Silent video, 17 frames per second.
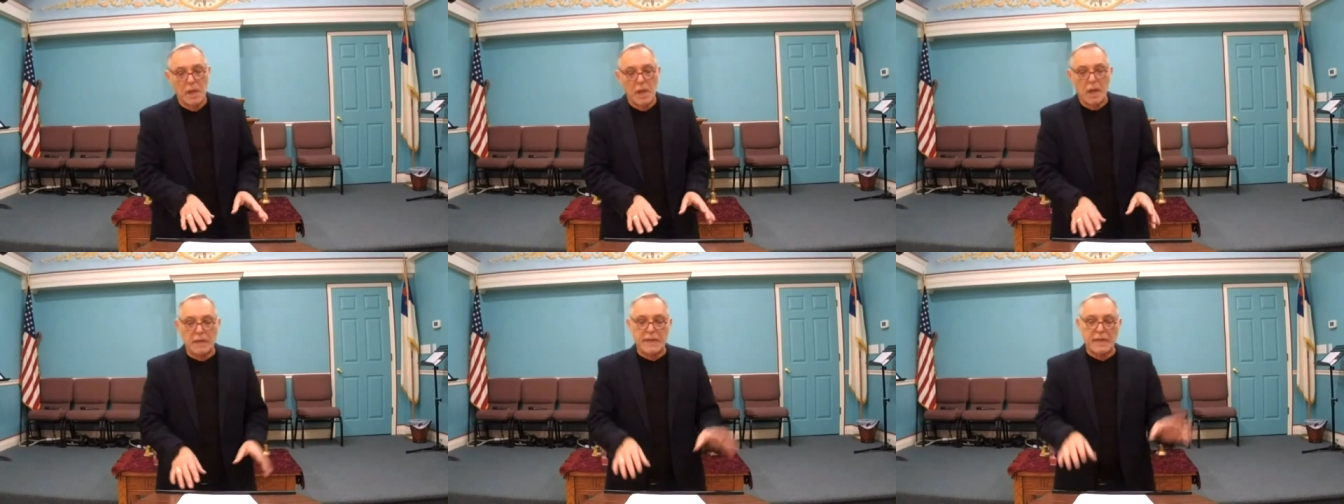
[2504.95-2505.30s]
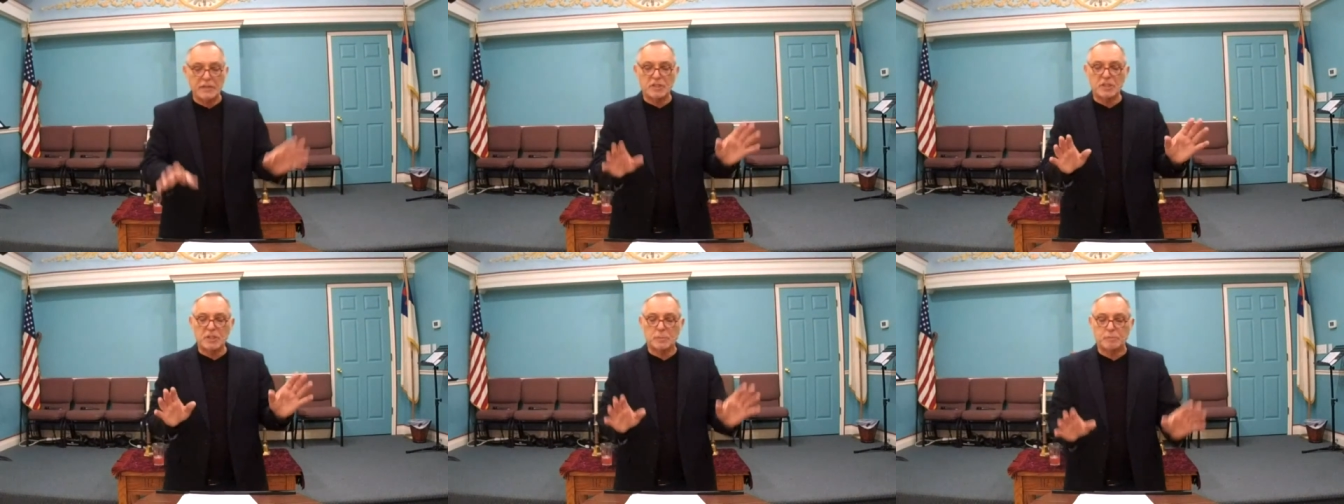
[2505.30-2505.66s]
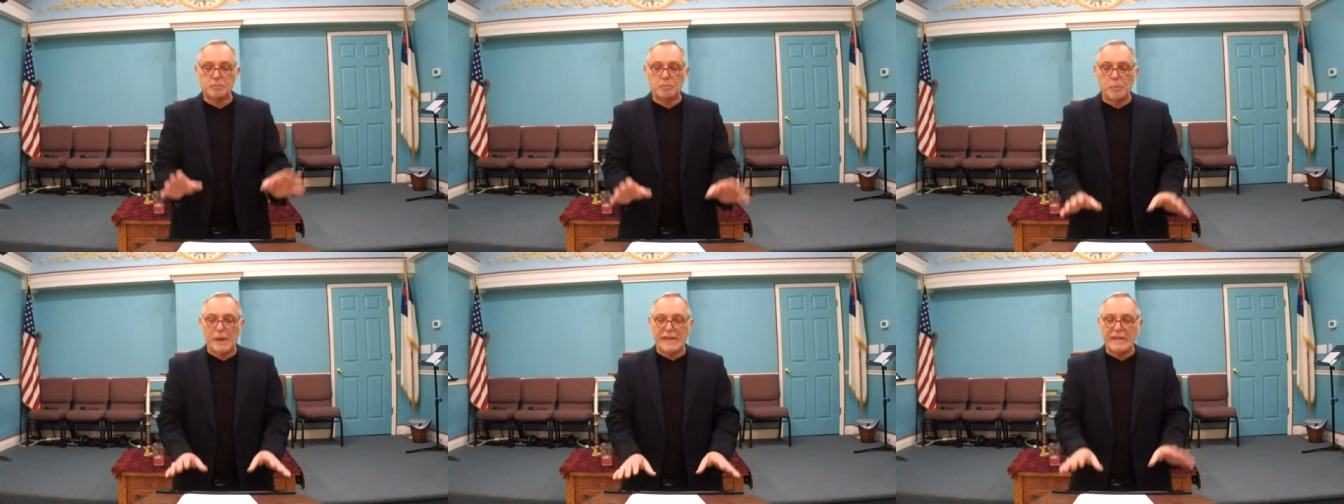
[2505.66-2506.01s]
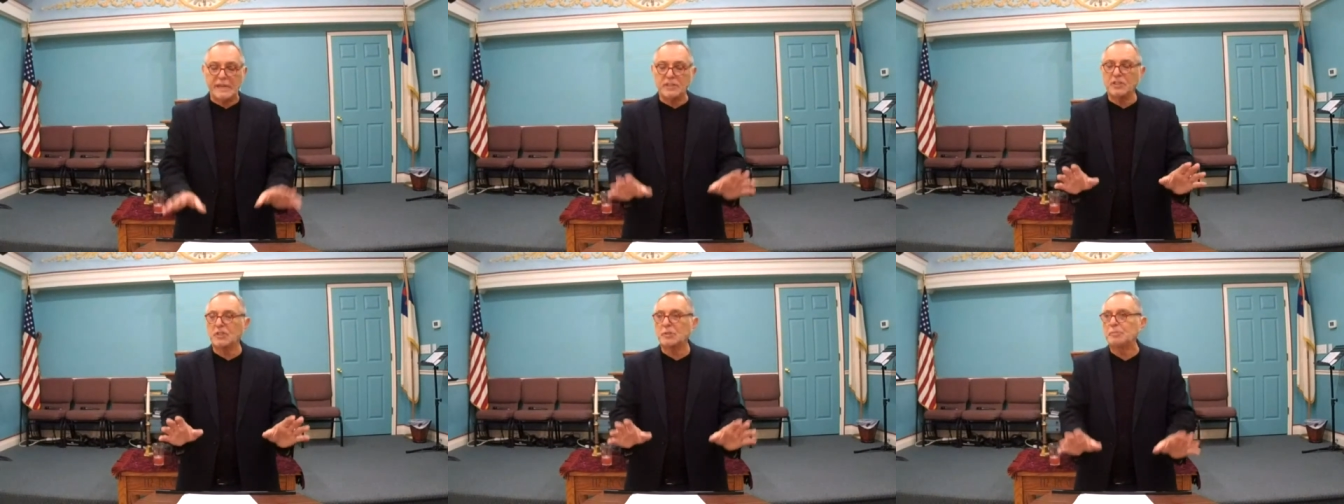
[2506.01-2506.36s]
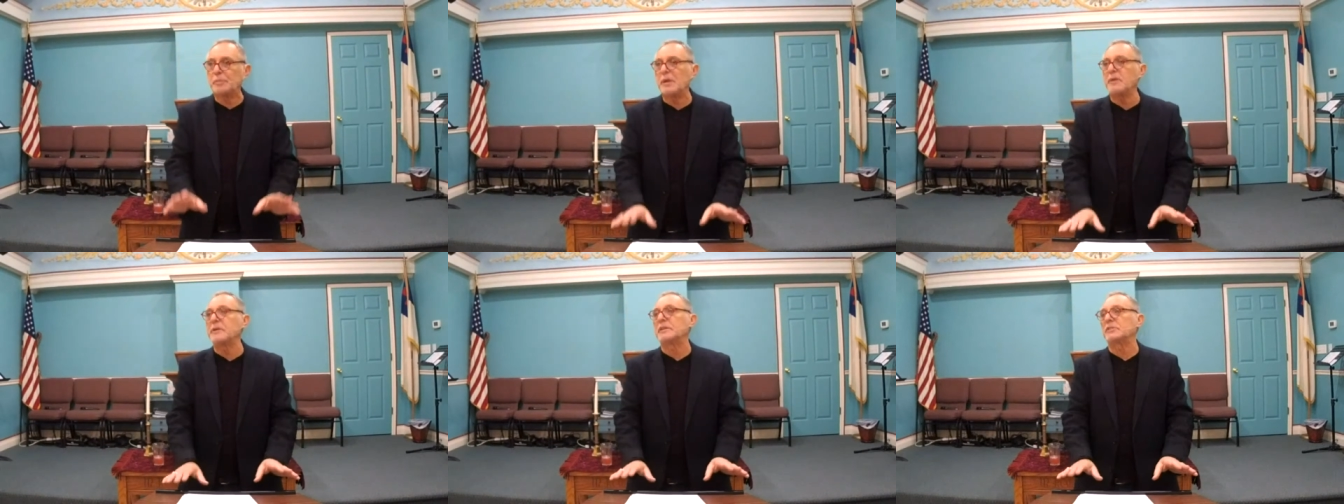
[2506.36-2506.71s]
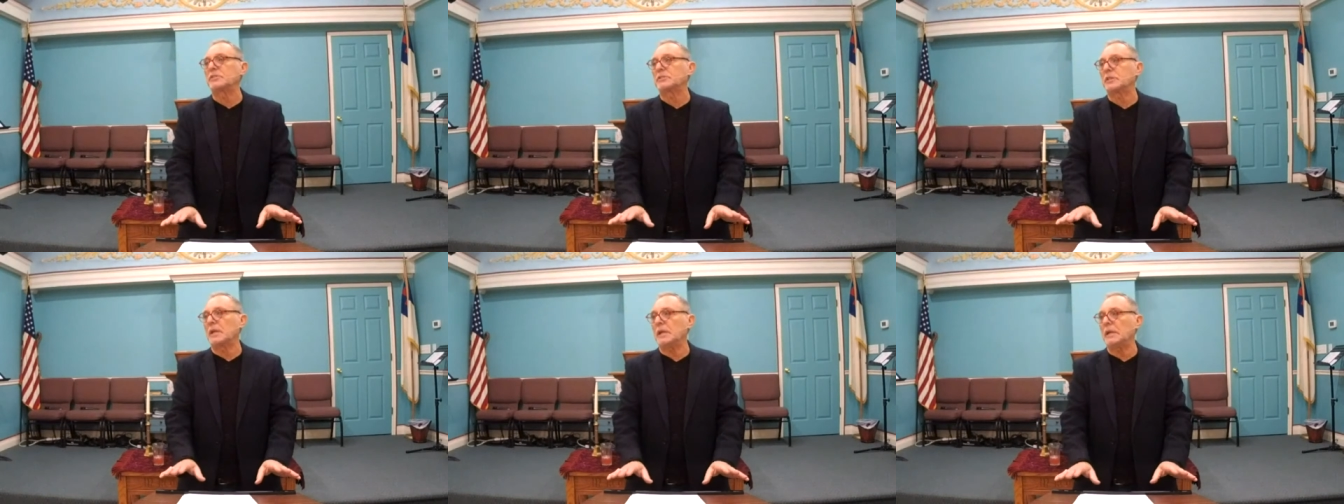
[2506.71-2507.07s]
against wicked
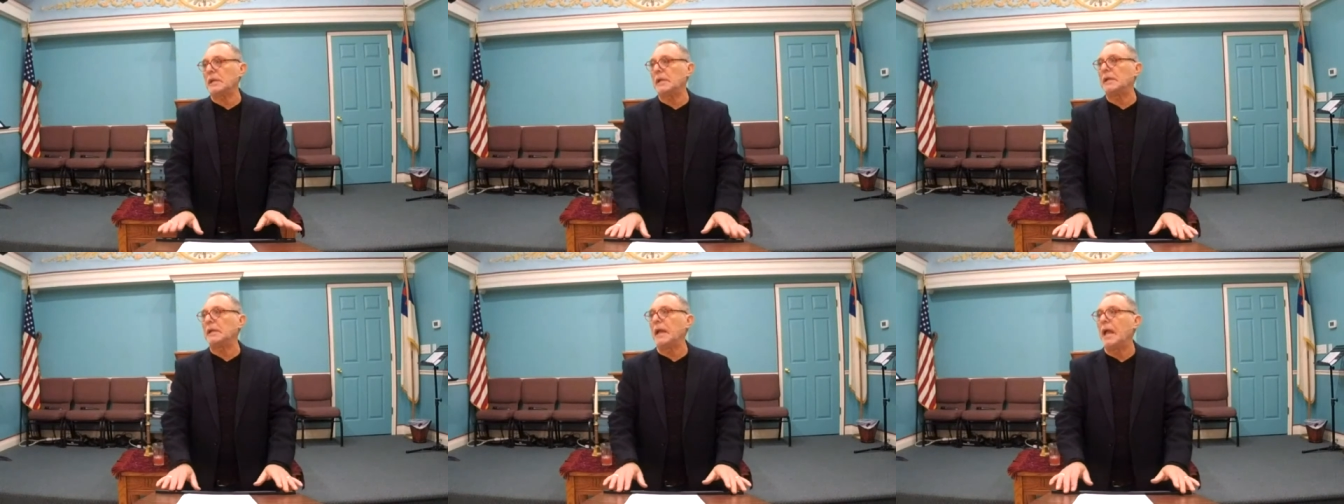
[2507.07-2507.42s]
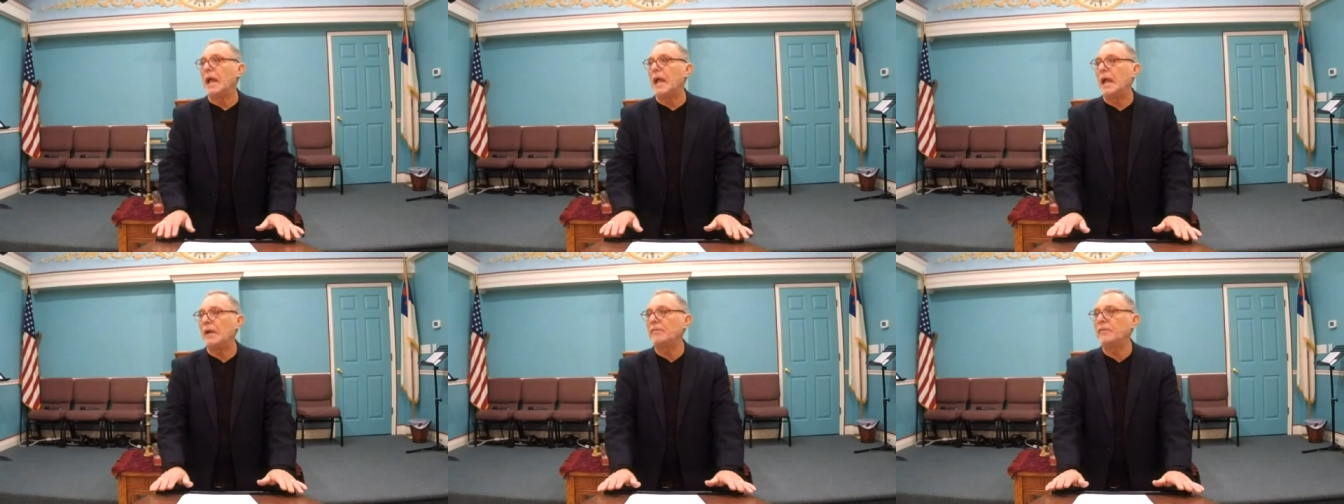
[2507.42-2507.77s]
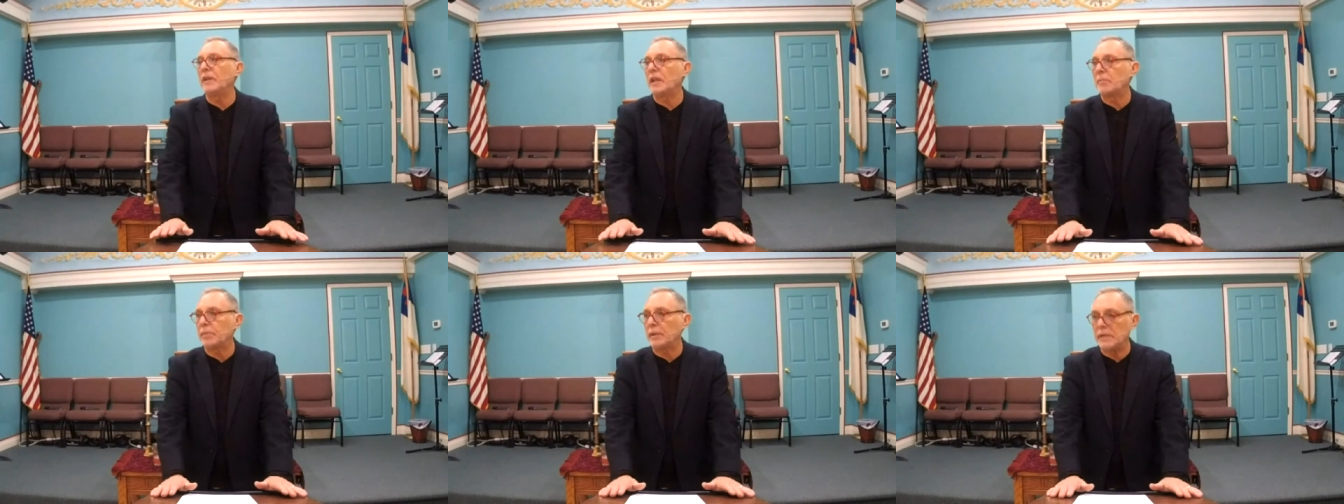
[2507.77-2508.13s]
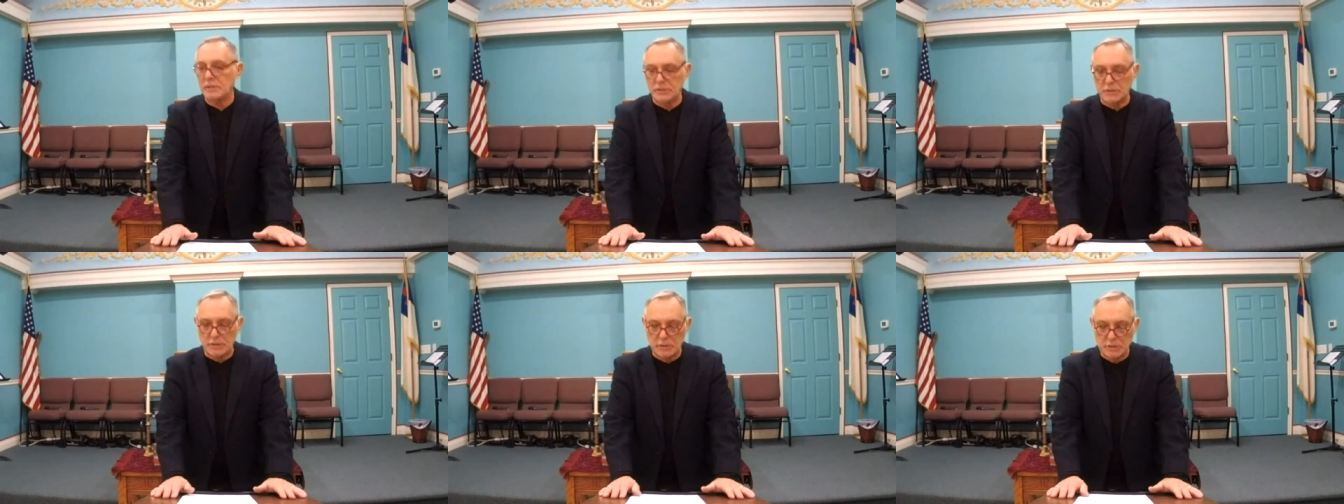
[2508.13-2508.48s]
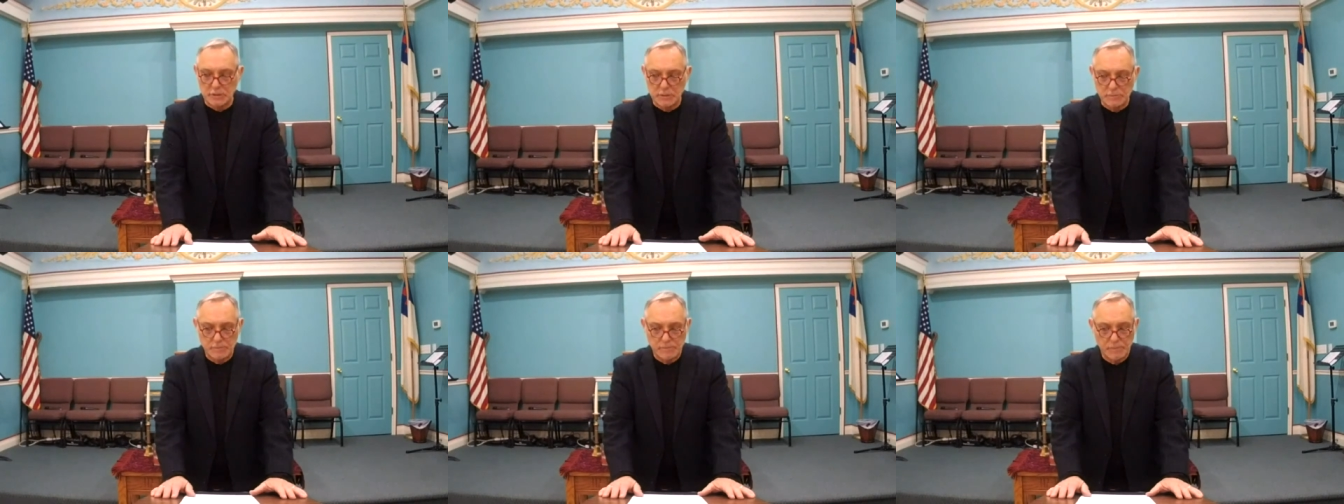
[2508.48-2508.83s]
spirits in heavenly places.